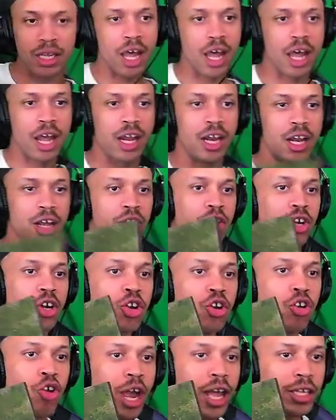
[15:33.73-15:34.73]
Another
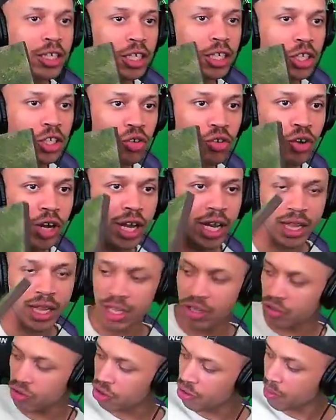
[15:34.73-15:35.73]
Grassy Terrain.
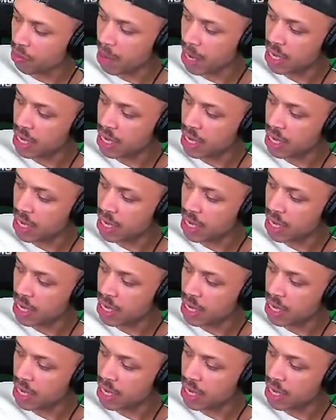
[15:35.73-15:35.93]
These are amazing.